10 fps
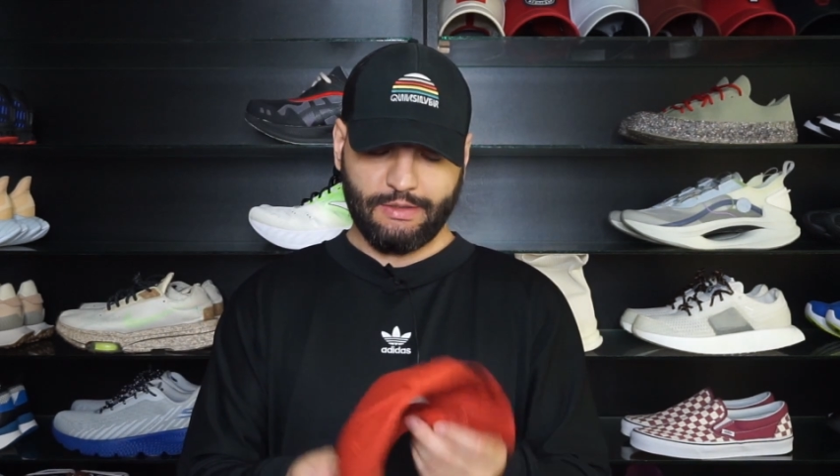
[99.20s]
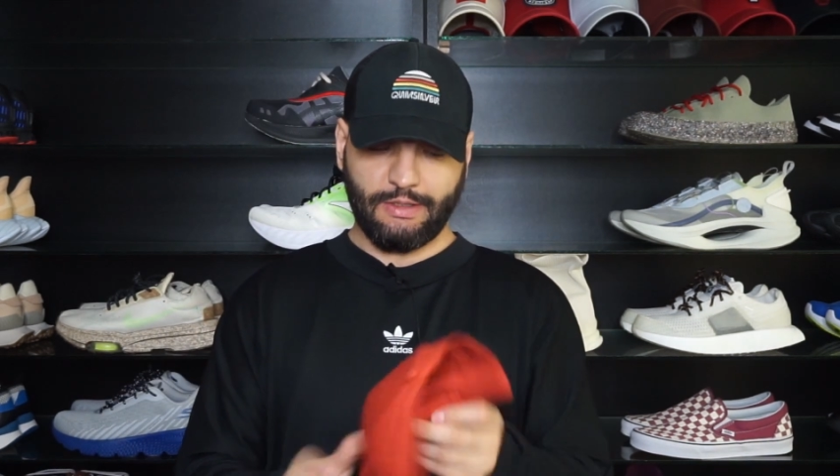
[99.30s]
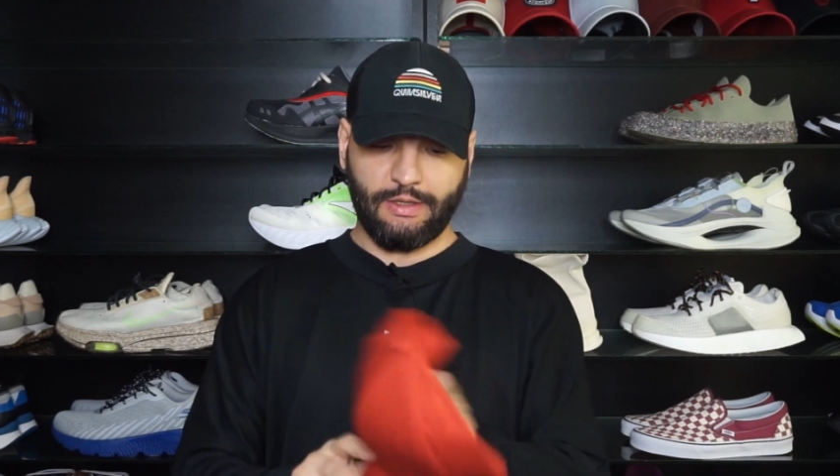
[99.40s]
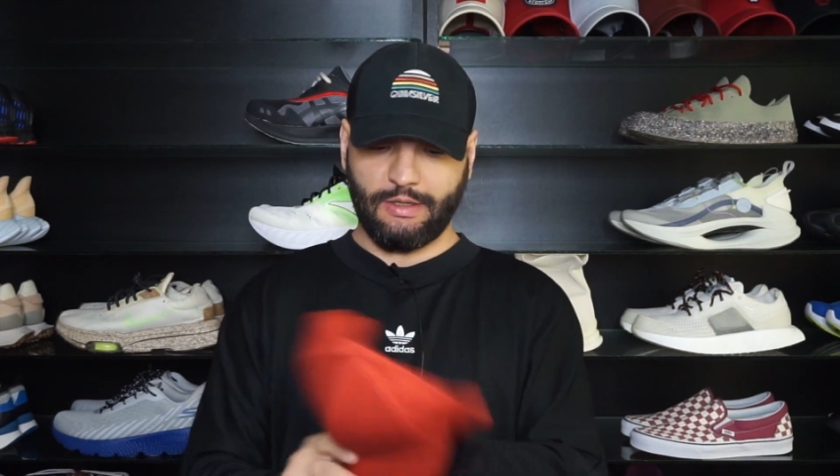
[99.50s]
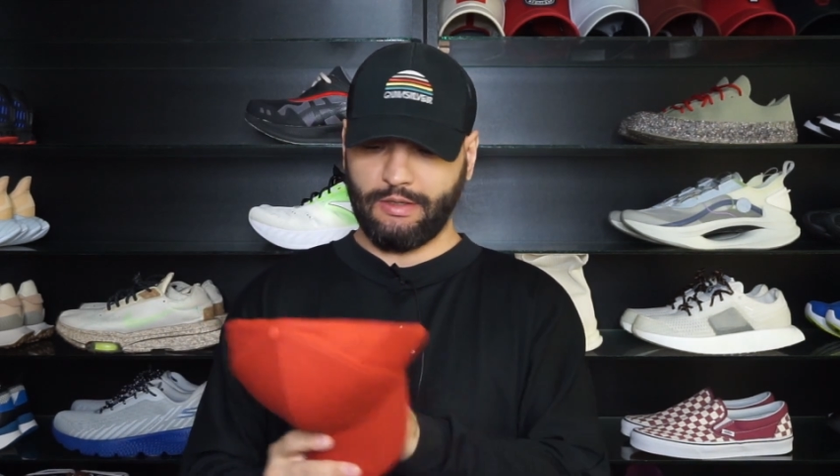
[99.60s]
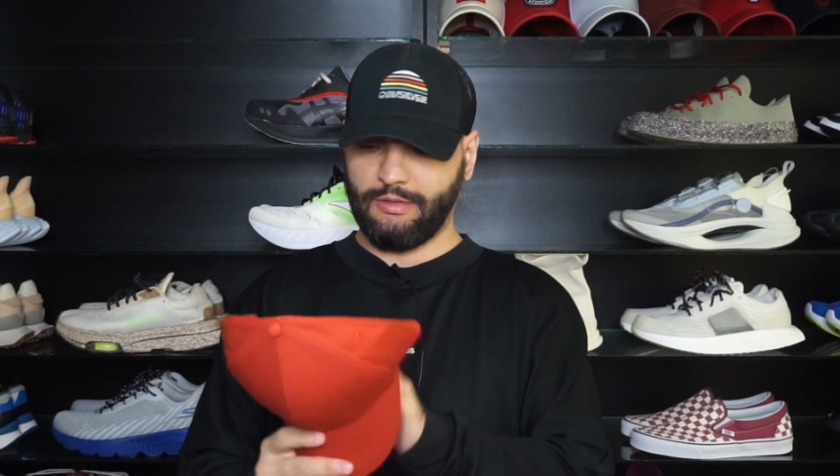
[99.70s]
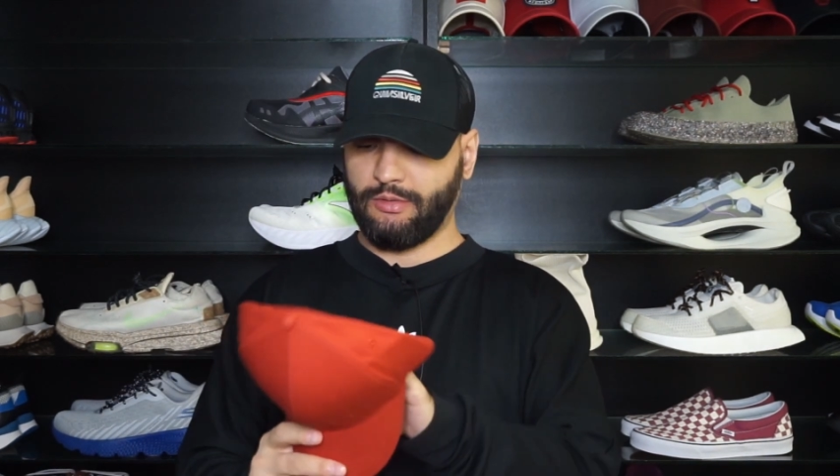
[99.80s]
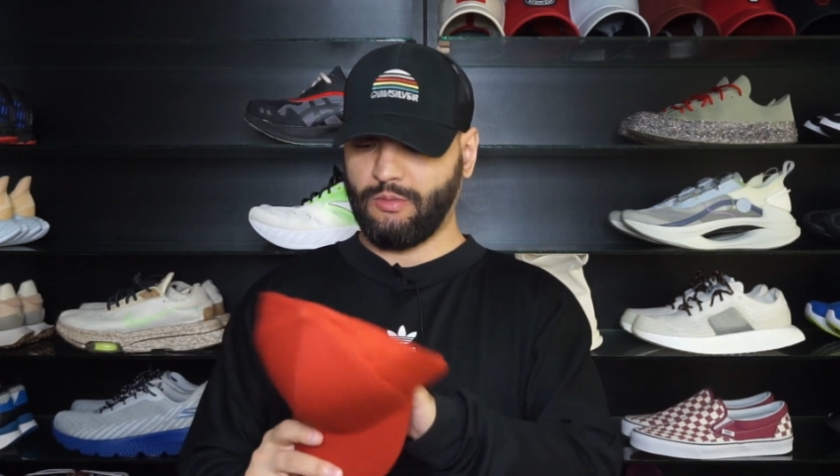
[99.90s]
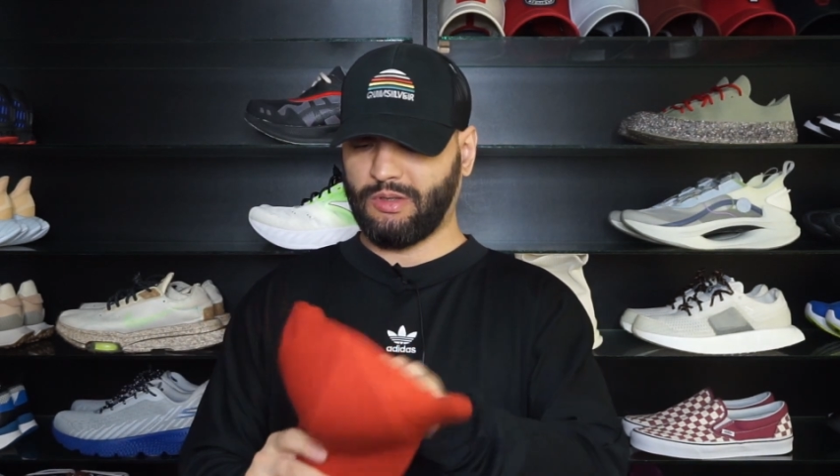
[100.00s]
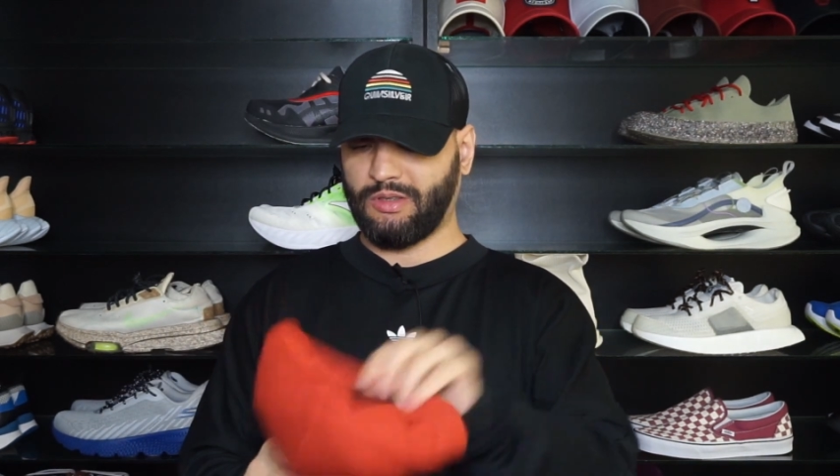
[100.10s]
I don't
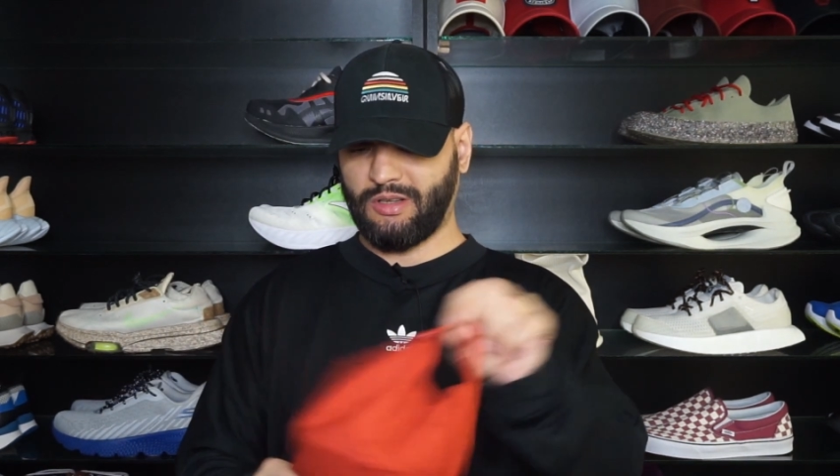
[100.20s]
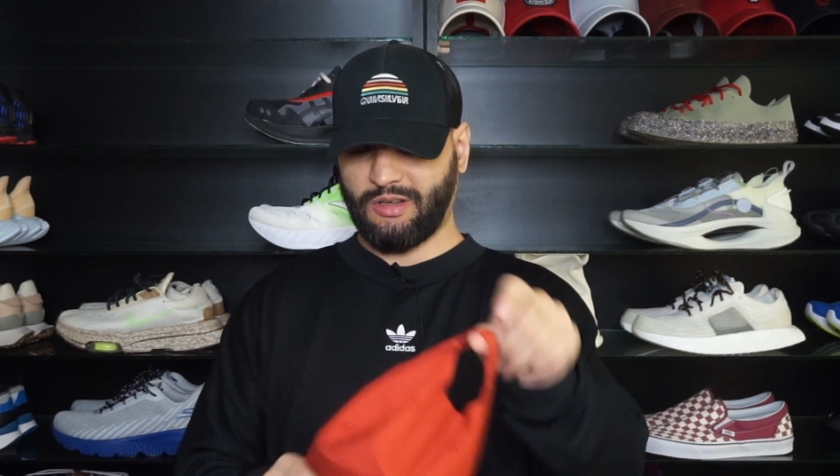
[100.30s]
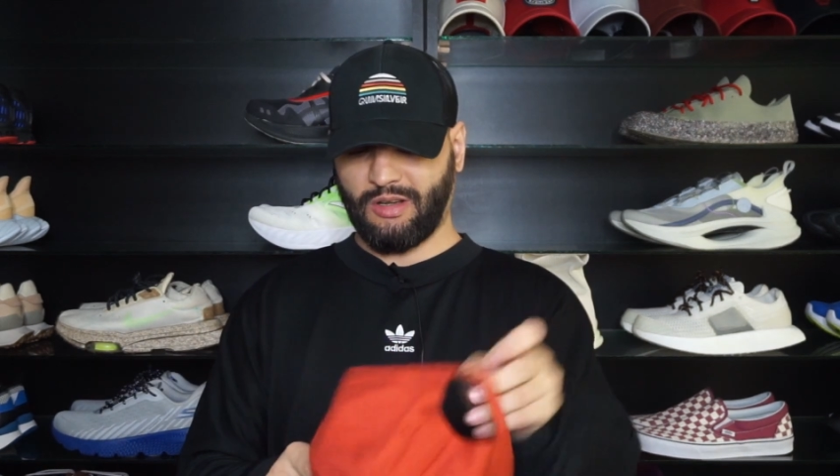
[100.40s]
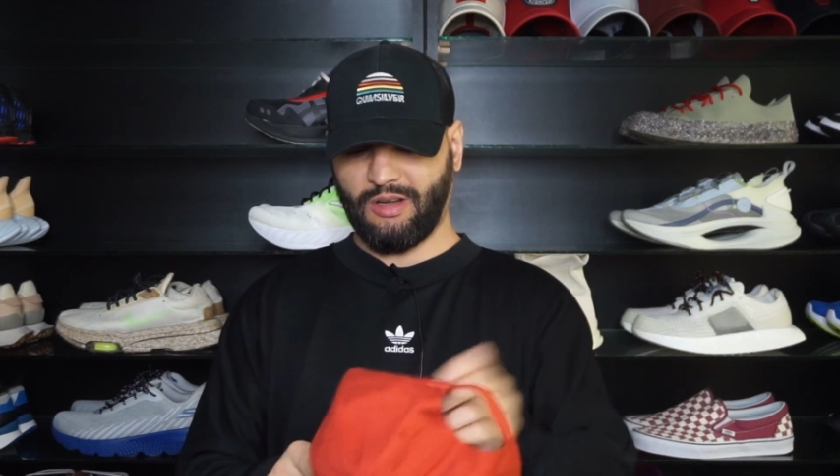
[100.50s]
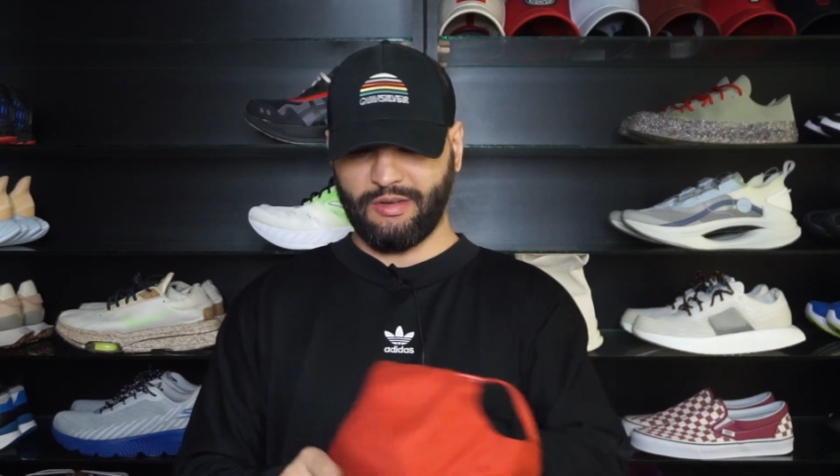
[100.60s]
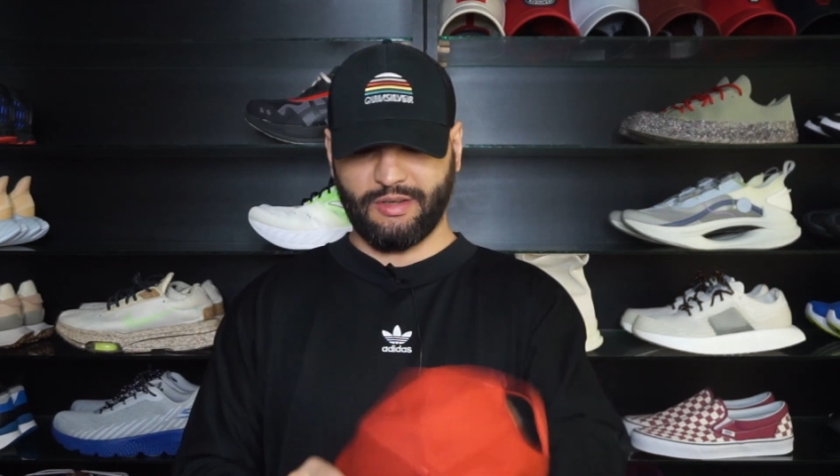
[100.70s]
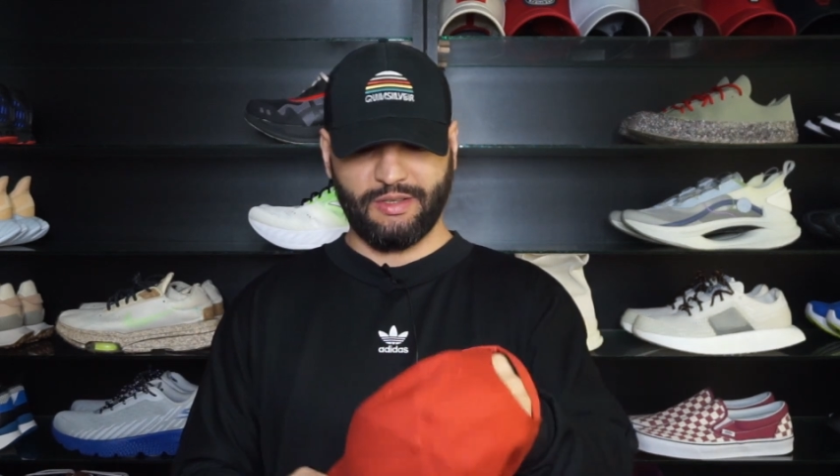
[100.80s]
know what color